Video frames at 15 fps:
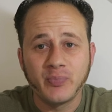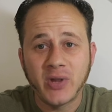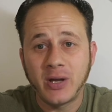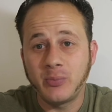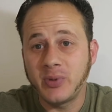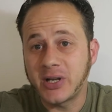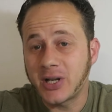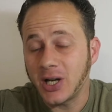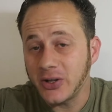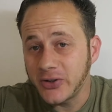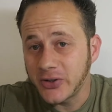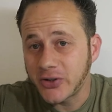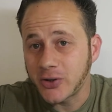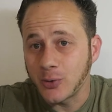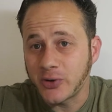And because
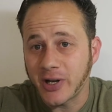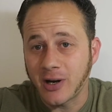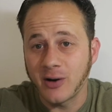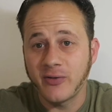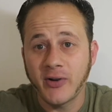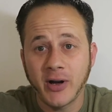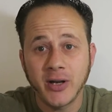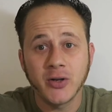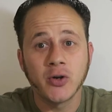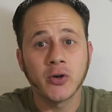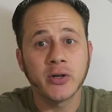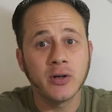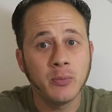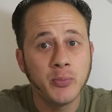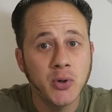it's so terrifying, you're
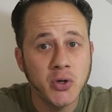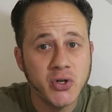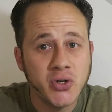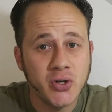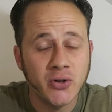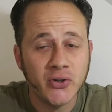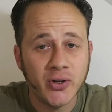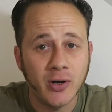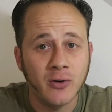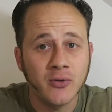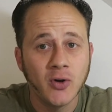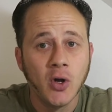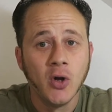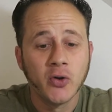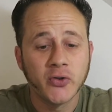going to push
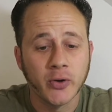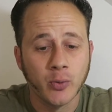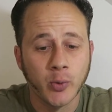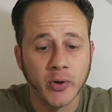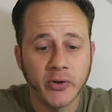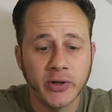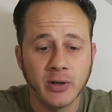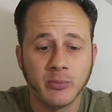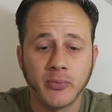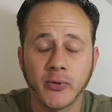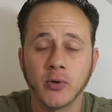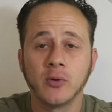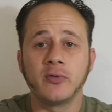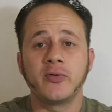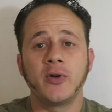yourself to really
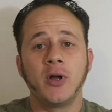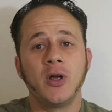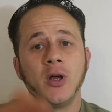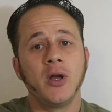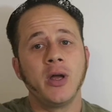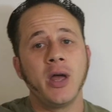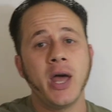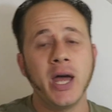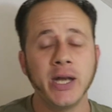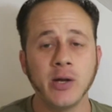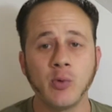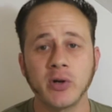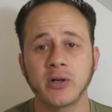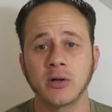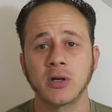improve.
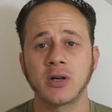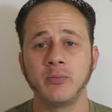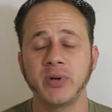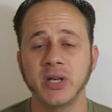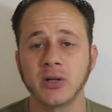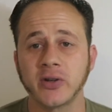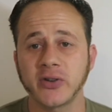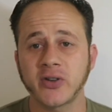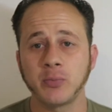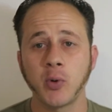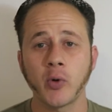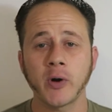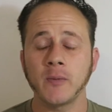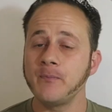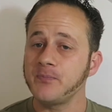Anyone can compete in the
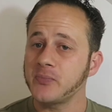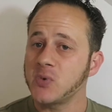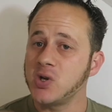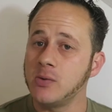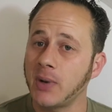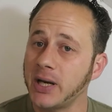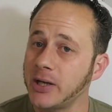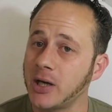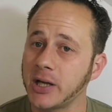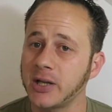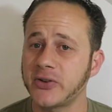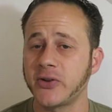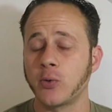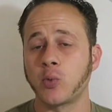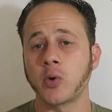sport. You might not
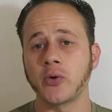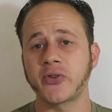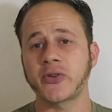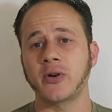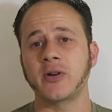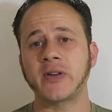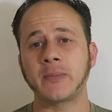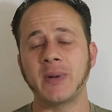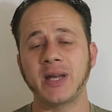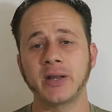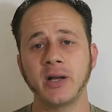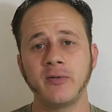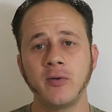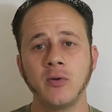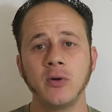get to the world's strongest man
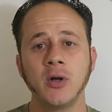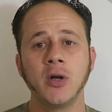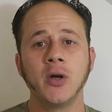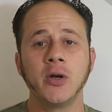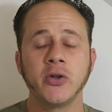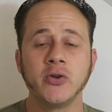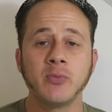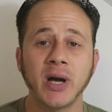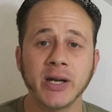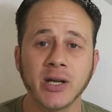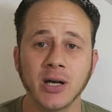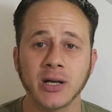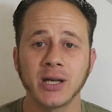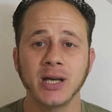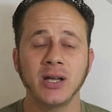level. You might
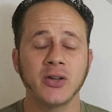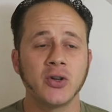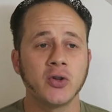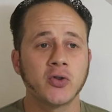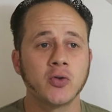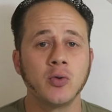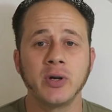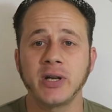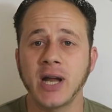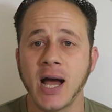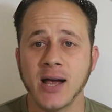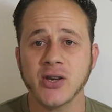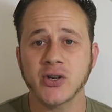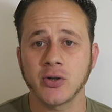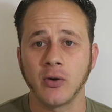not get to a
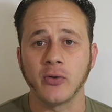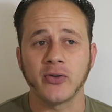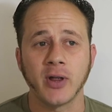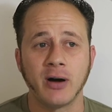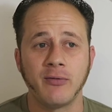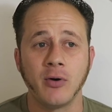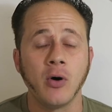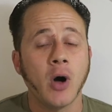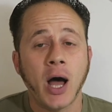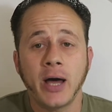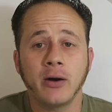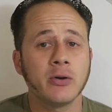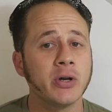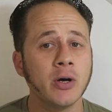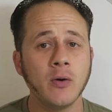nationals level. I
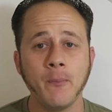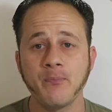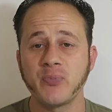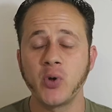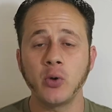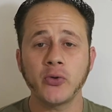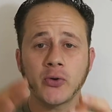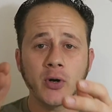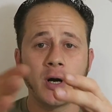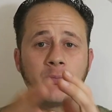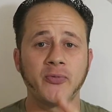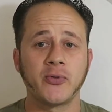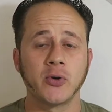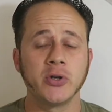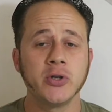don't know. Those are
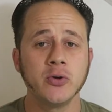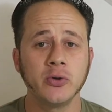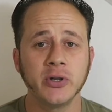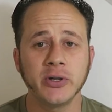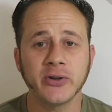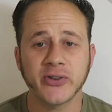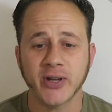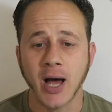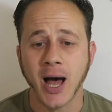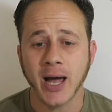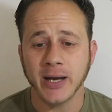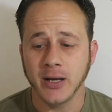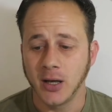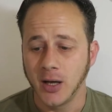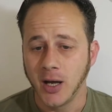up for you to
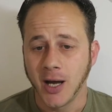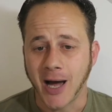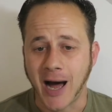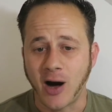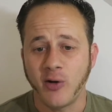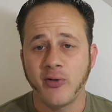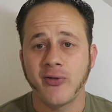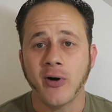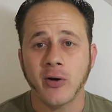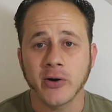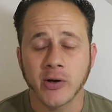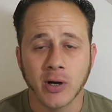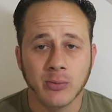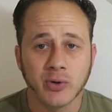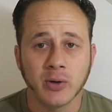decide how far
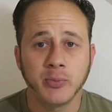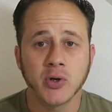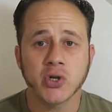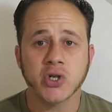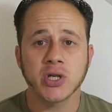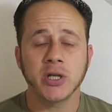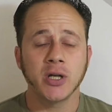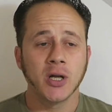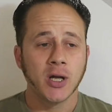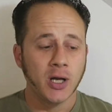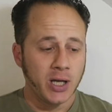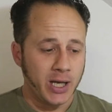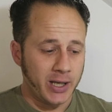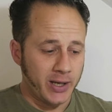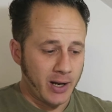you're able to push it
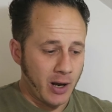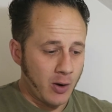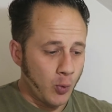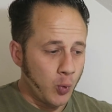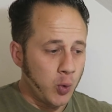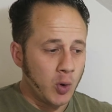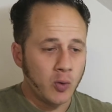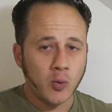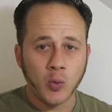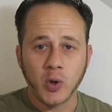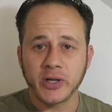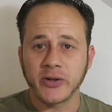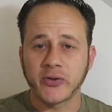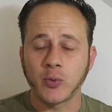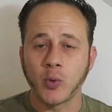and
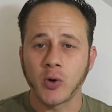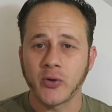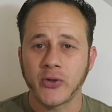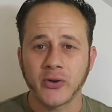what it's worth.